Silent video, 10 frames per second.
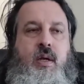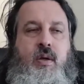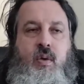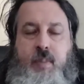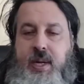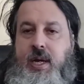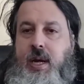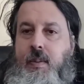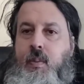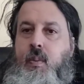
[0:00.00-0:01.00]
you
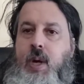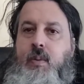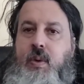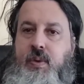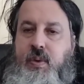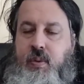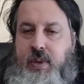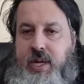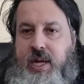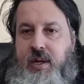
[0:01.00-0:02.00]
become one with the
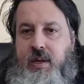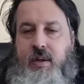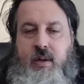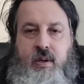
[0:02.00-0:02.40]
Creator.